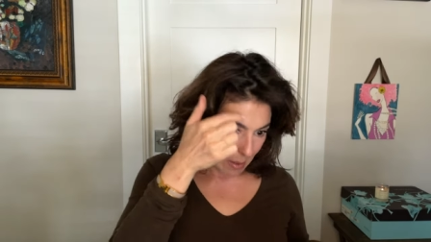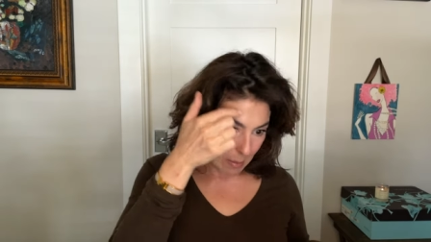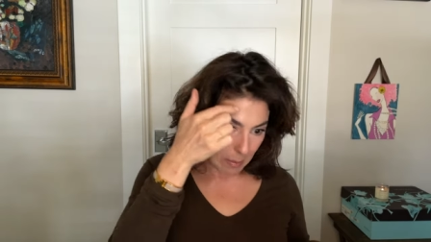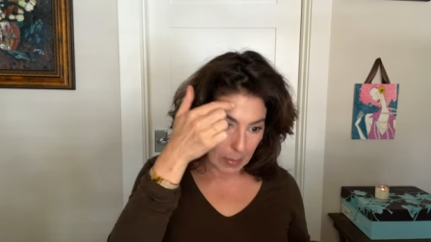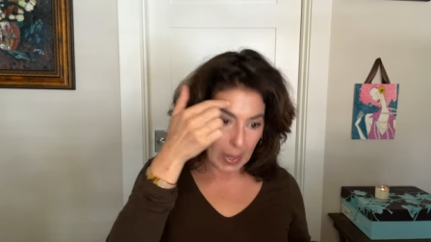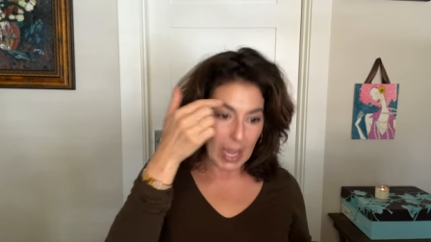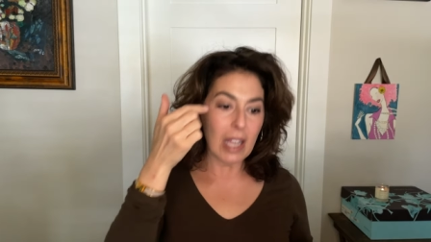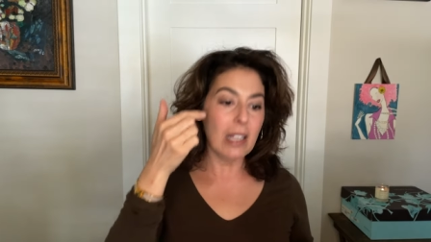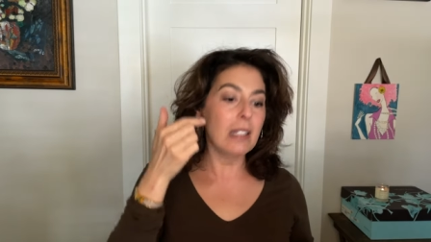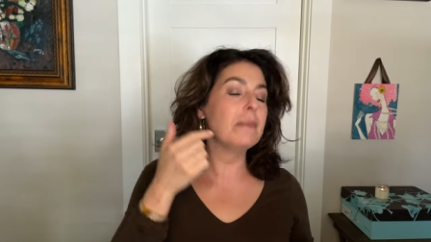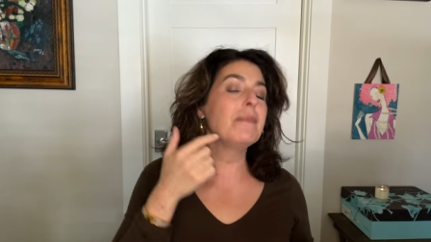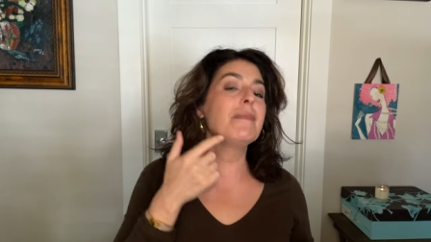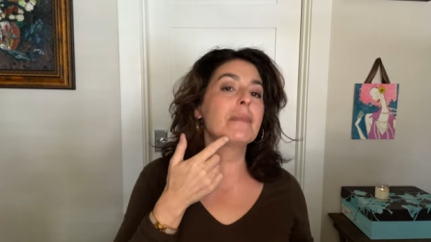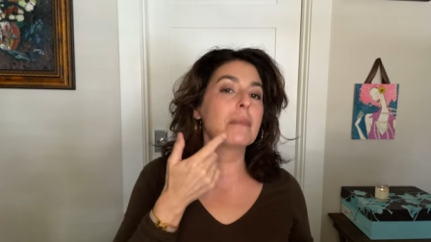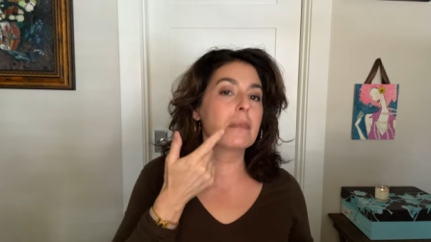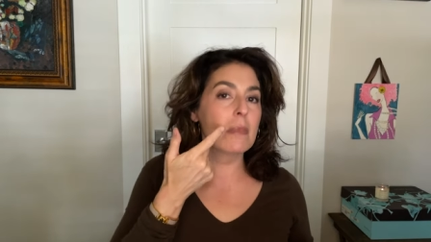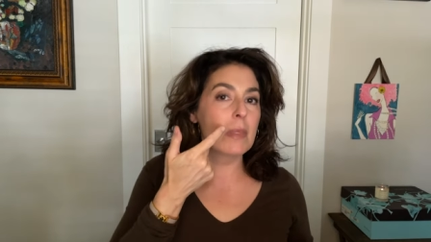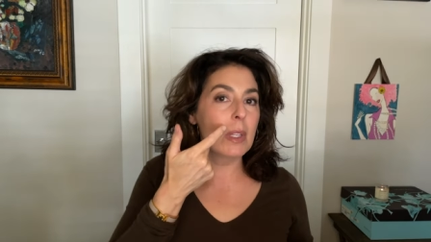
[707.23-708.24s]
but
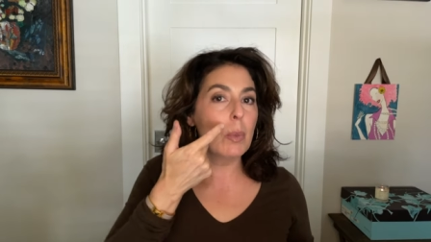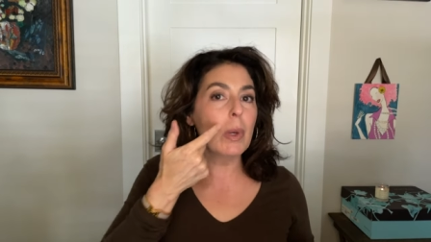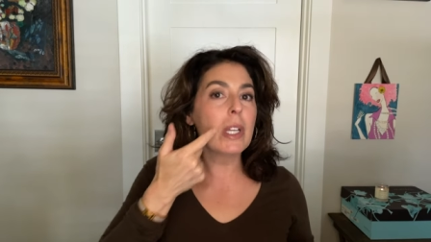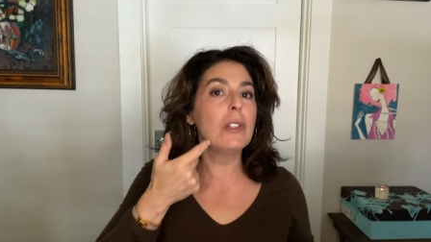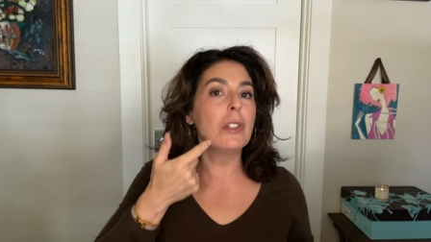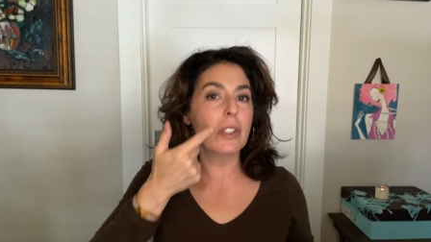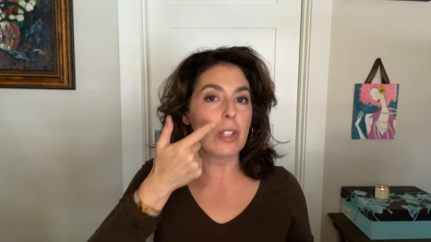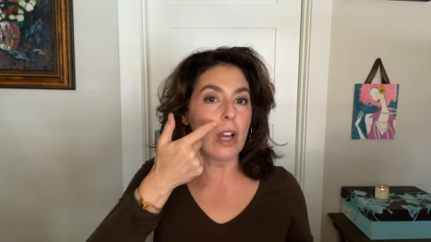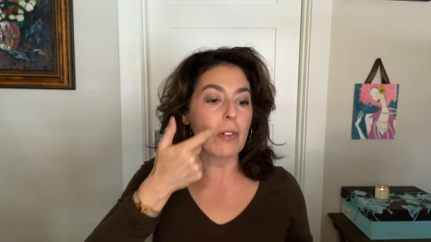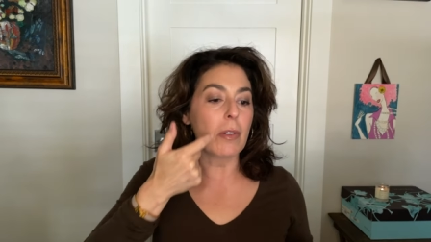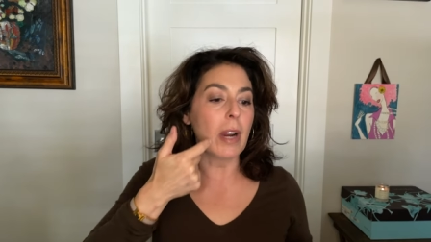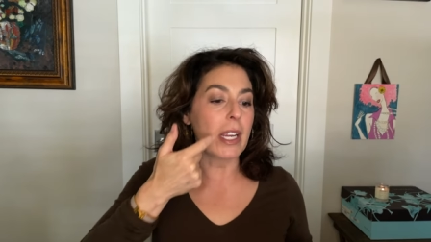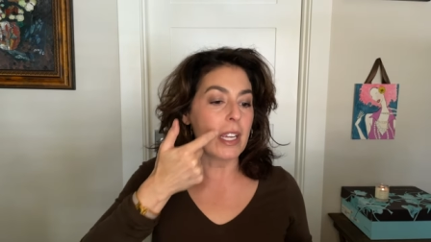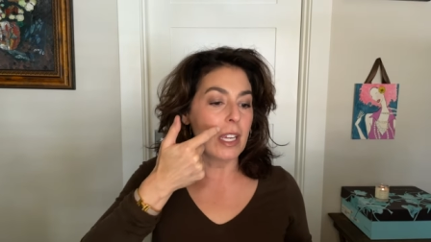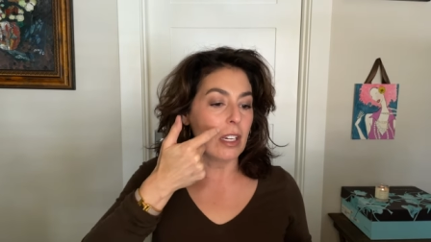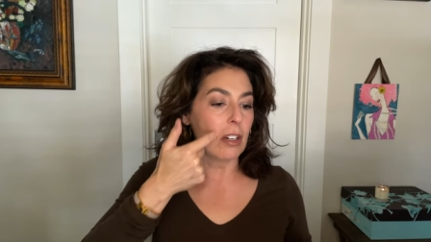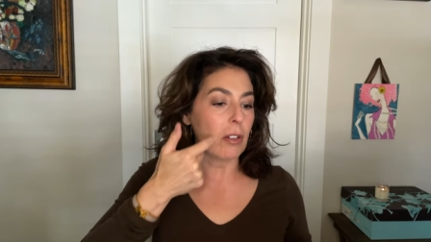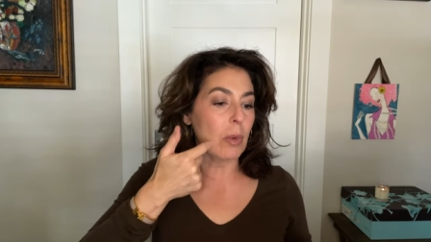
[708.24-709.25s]
what well, you saw right
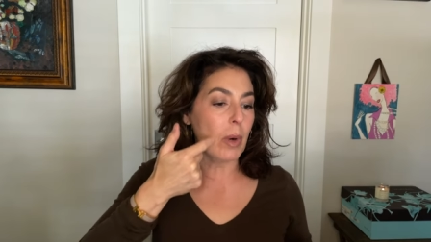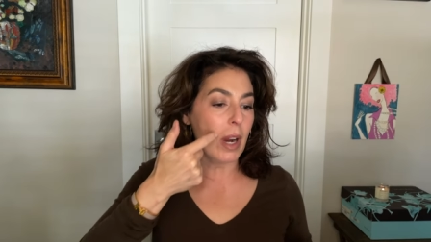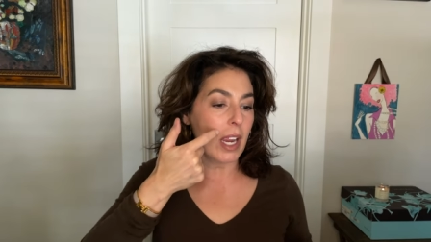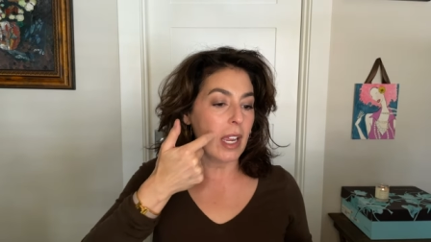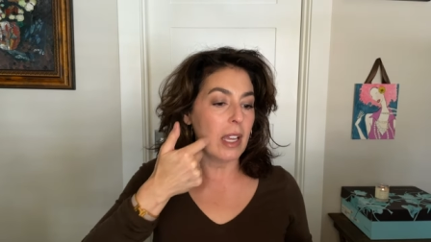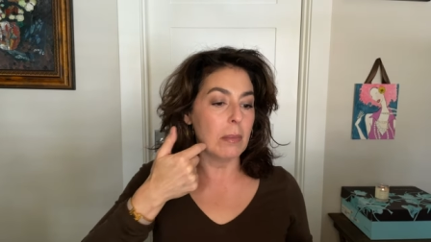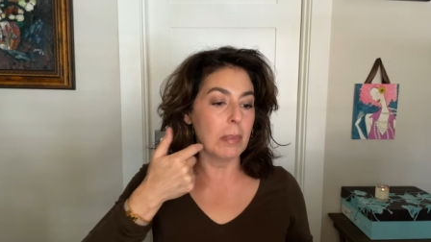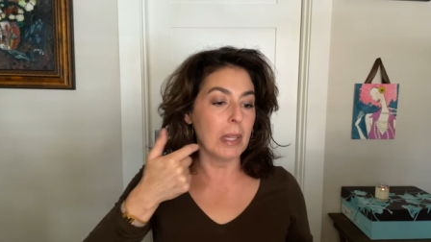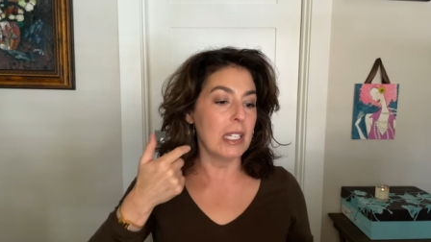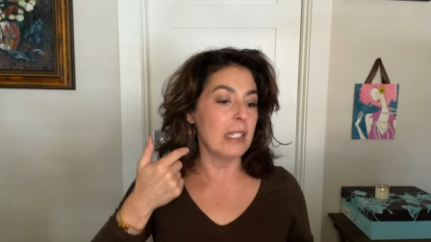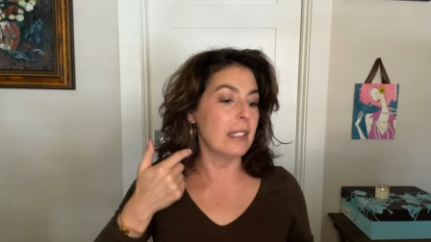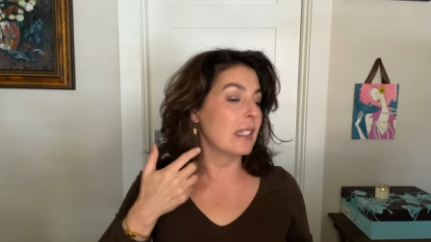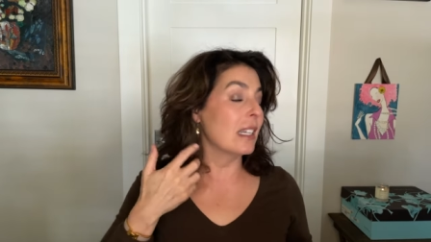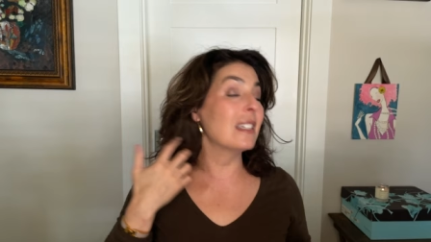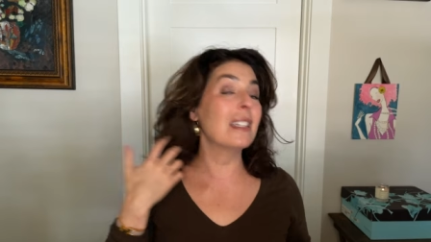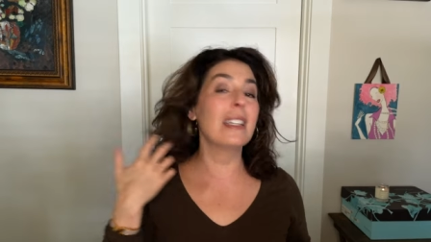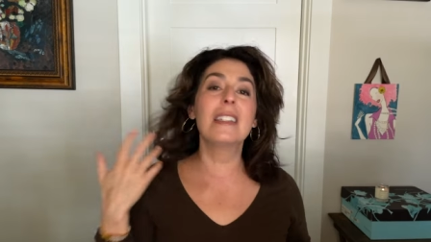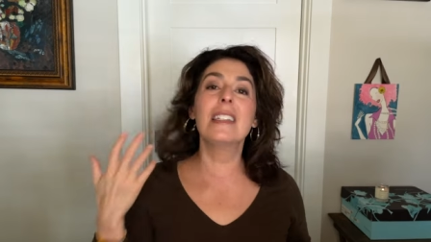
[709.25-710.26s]
here where I had placed
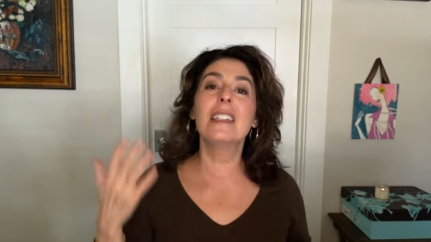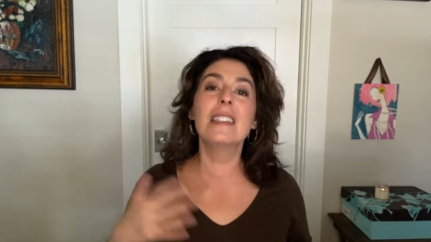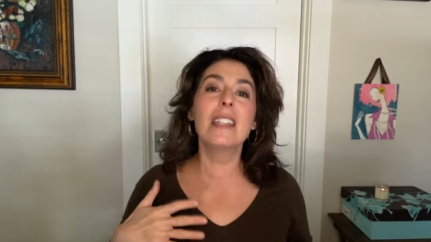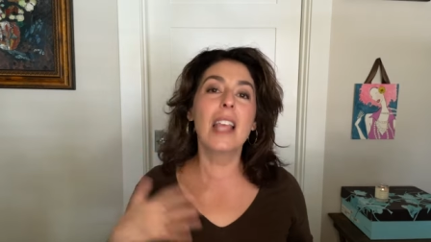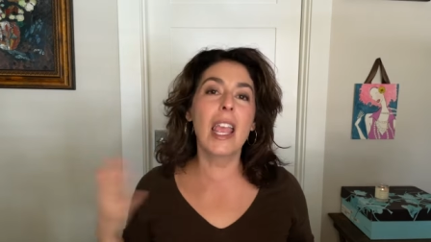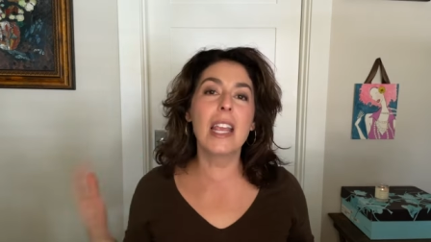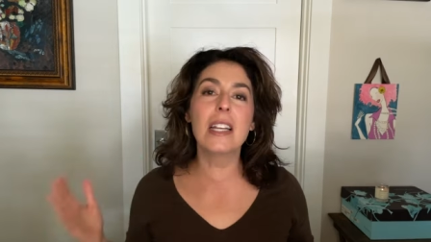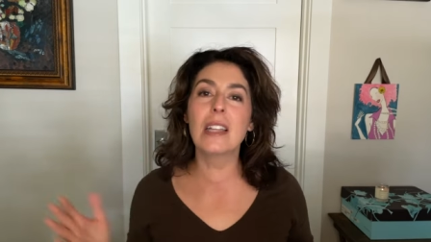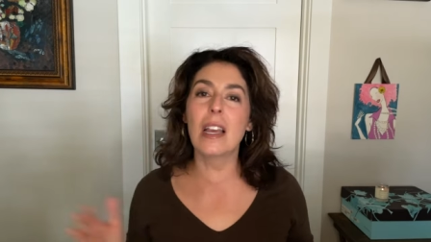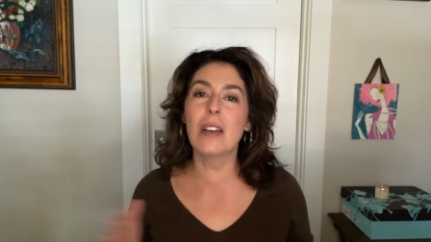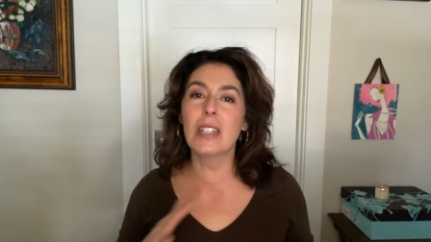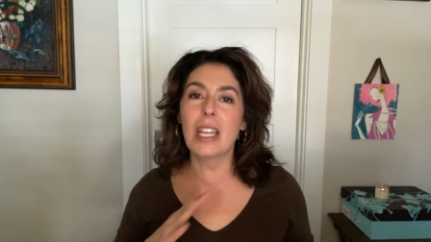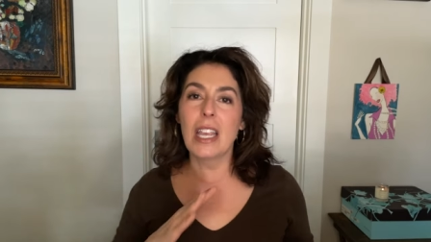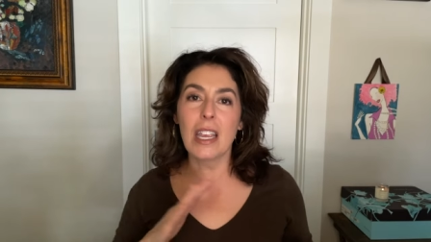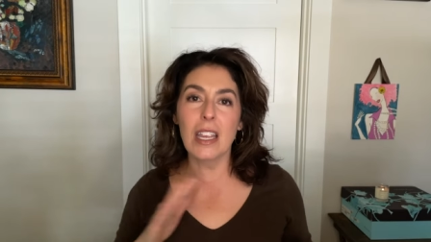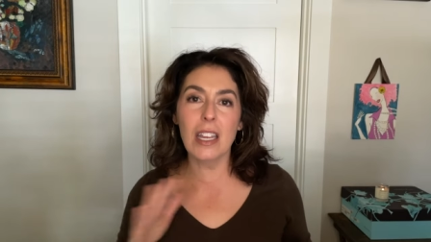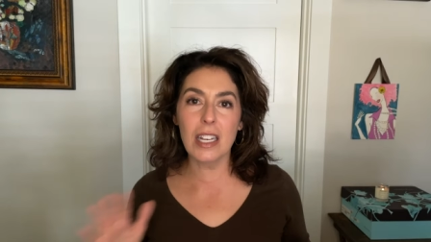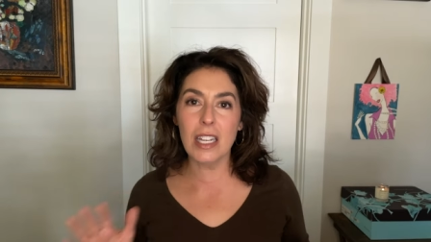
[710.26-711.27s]
it, it doesn't take down
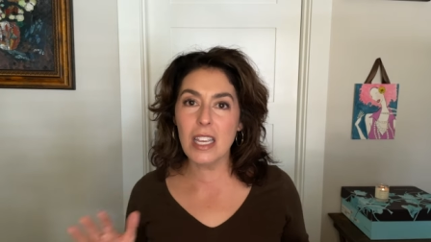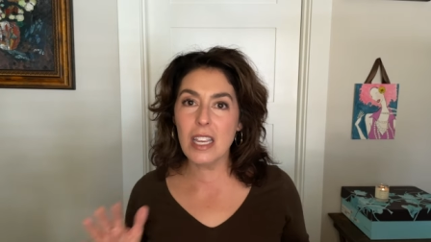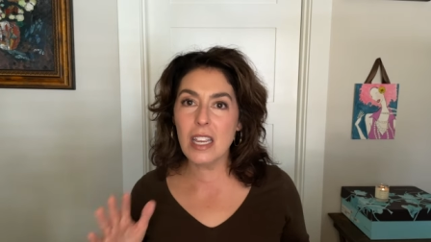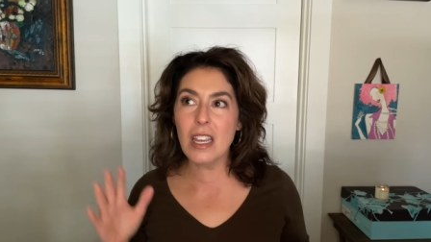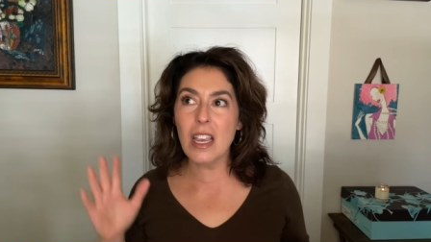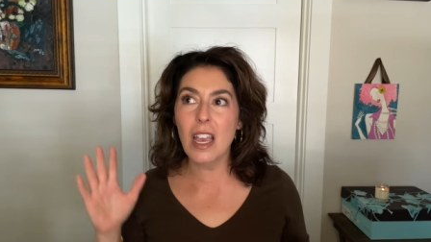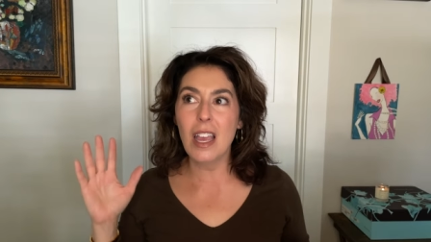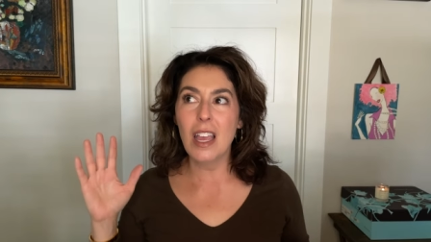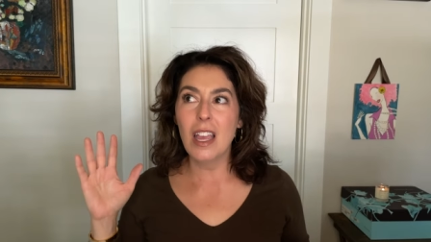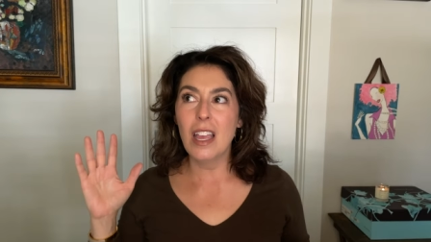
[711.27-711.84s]
any,